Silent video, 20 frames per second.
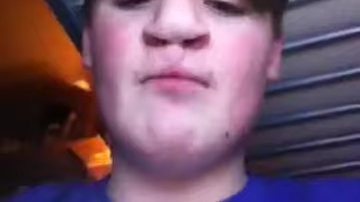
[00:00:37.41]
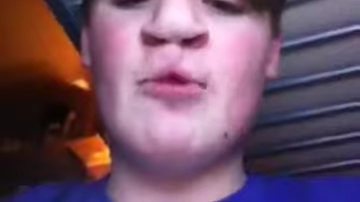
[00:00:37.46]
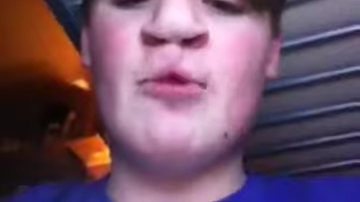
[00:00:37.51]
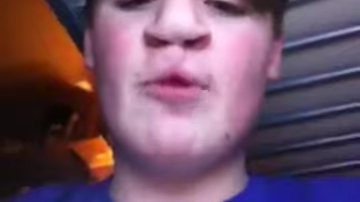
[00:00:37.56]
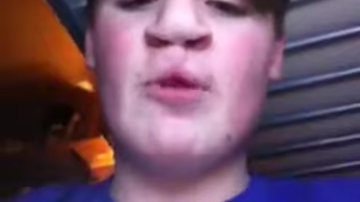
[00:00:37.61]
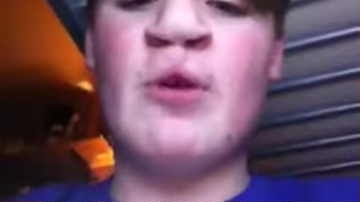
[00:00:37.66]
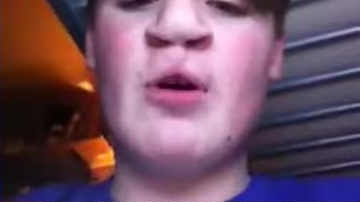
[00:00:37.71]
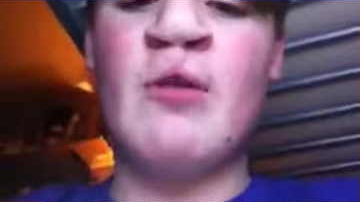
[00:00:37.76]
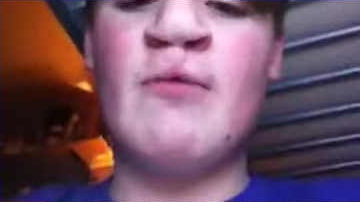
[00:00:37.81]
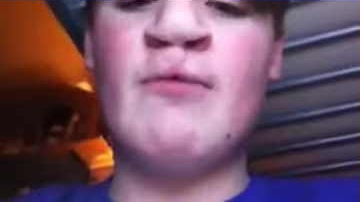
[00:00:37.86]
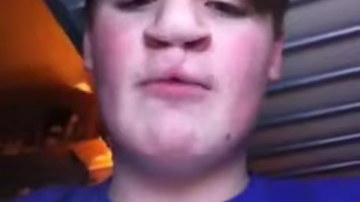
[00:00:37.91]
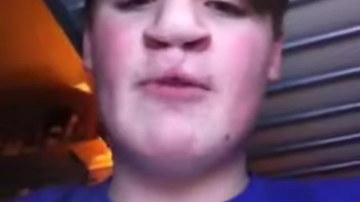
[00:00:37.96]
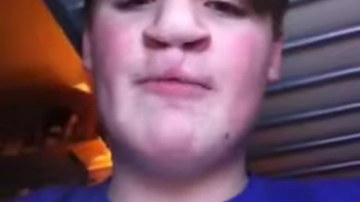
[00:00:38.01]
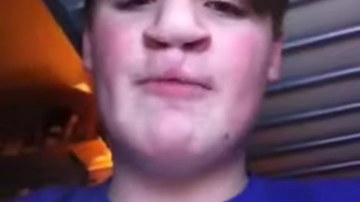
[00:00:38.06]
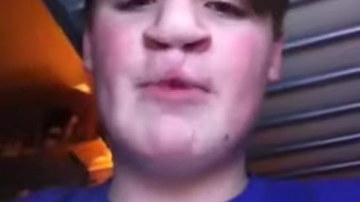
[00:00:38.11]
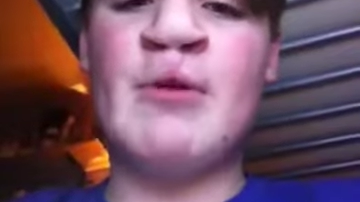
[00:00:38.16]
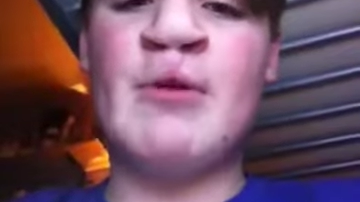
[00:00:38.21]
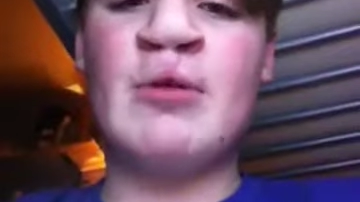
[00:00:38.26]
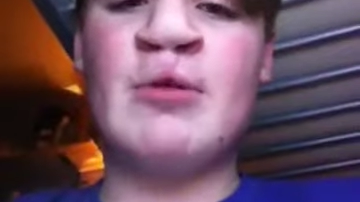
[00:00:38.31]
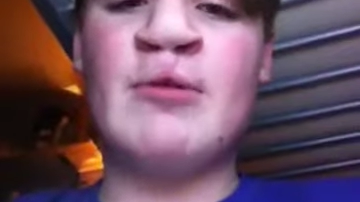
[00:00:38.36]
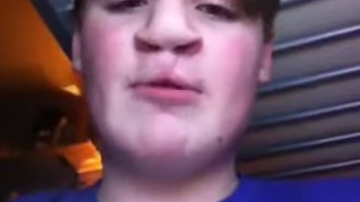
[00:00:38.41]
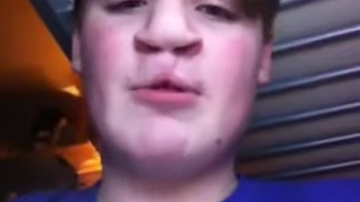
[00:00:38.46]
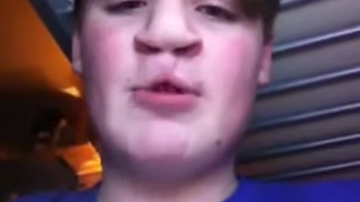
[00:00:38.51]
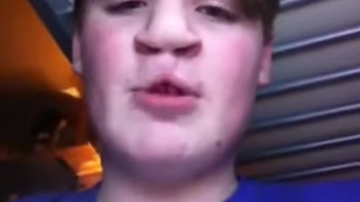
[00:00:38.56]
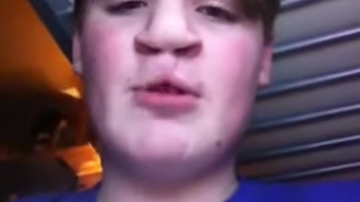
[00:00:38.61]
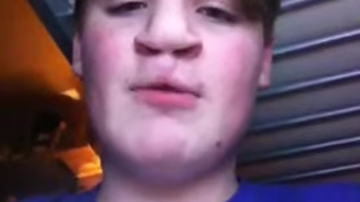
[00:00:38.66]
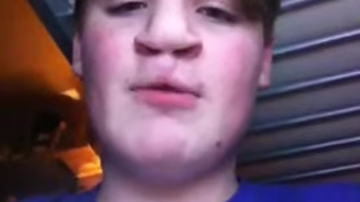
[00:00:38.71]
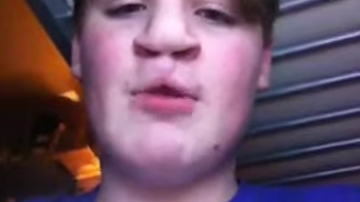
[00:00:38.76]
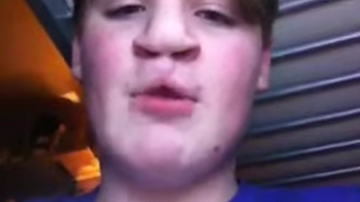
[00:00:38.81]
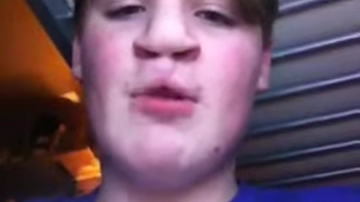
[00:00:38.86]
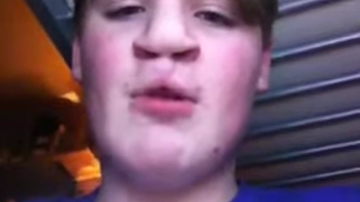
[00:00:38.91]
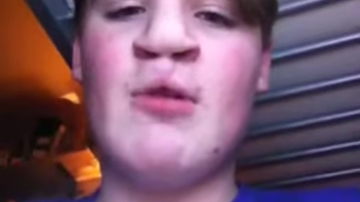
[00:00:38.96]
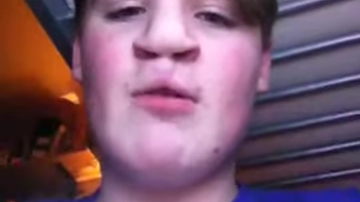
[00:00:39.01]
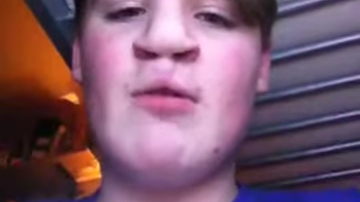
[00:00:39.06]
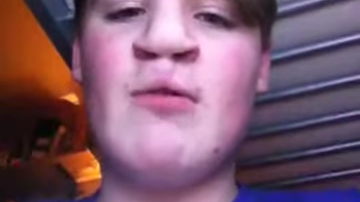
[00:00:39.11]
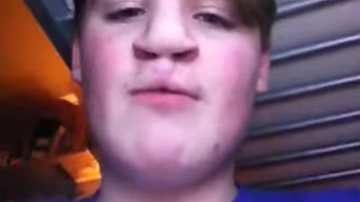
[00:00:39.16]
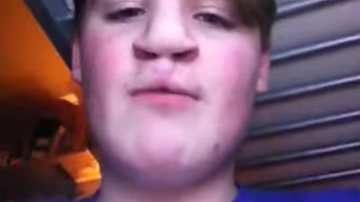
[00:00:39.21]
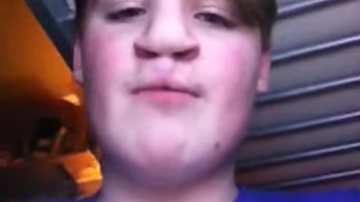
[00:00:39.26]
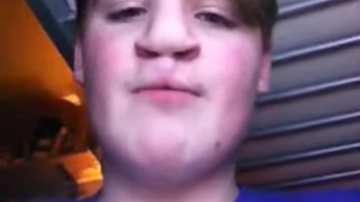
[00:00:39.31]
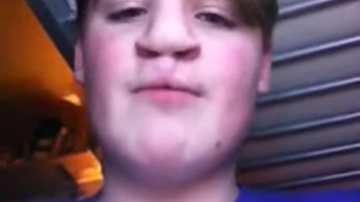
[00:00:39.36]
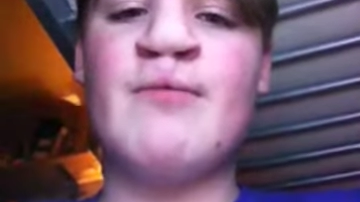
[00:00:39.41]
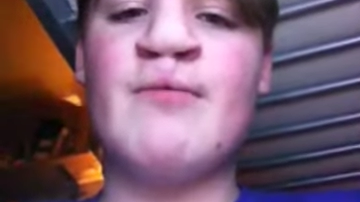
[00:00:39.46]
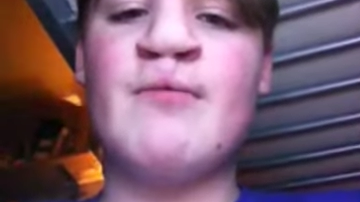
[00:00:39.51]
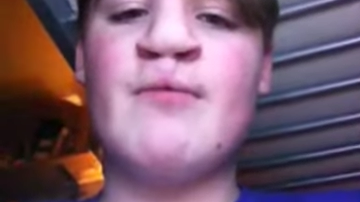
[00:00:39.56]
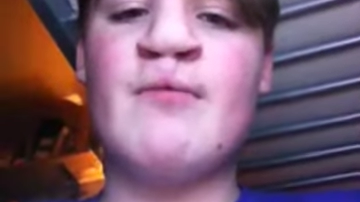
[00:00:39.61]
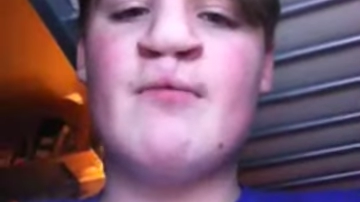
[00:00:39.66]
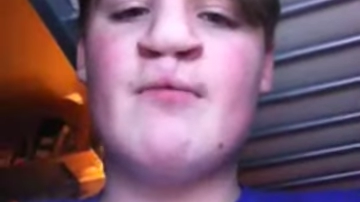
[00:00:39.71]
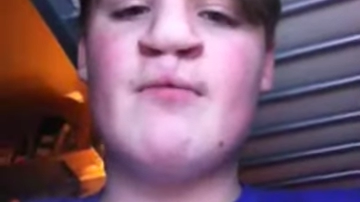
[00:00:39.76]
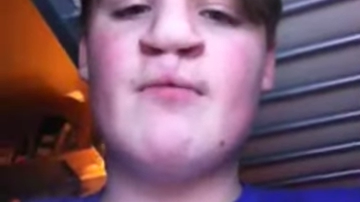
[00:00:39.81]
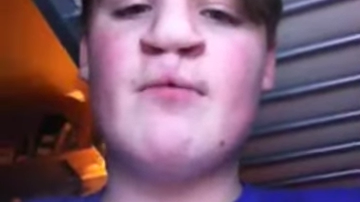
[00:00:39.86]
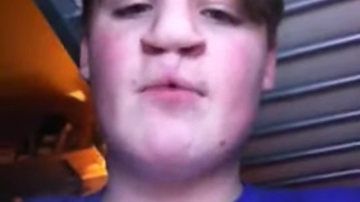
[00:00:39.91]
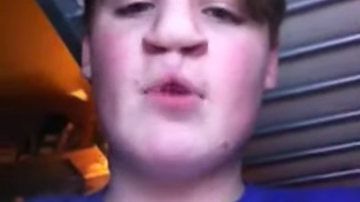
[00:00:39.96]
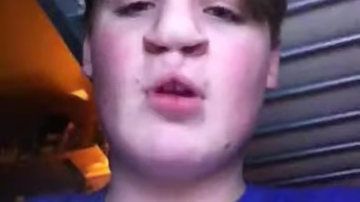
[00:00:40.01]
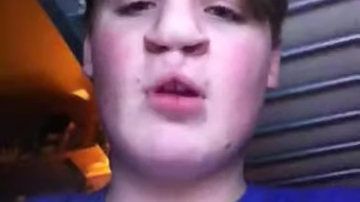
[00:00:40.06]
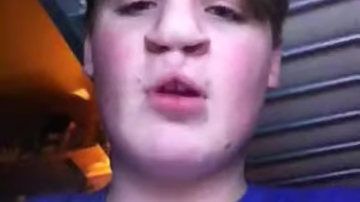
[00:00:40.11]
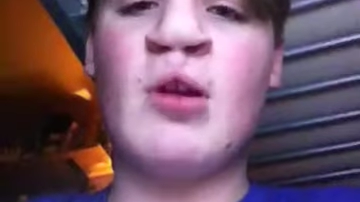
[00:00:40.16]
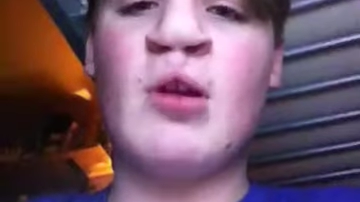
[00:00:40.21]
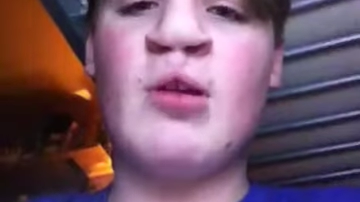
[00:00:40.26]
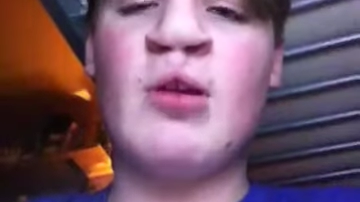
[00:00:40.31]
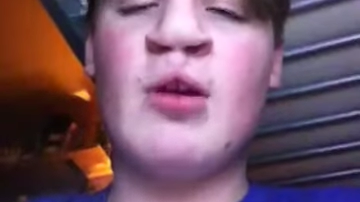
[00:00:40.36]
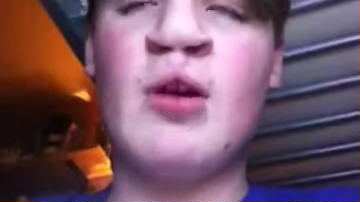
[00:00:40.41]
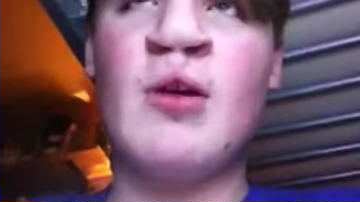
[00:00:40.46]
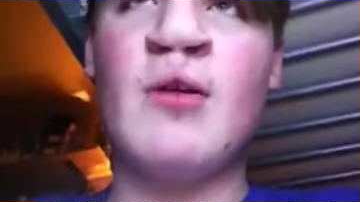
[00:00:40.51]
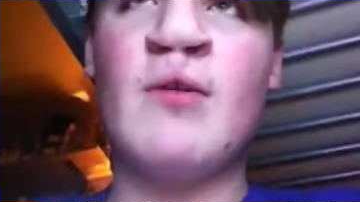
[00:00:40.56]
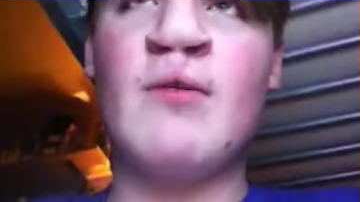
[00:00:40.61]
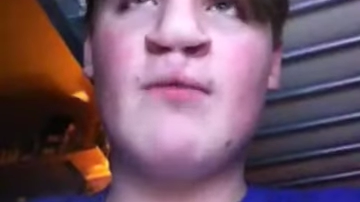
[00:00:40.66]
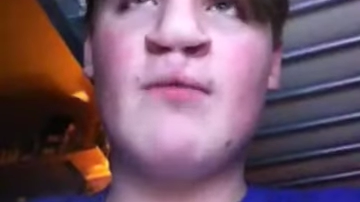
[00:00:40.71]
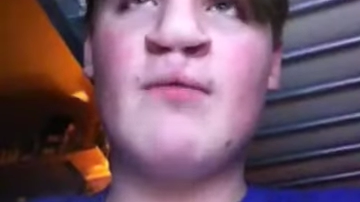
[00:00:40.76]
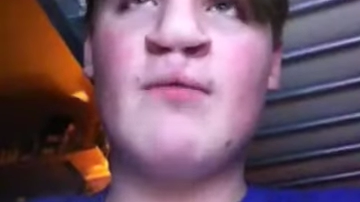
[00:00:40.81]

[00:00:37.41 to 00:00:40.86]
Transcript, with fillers: and I'll make me a drink for you. So yeah,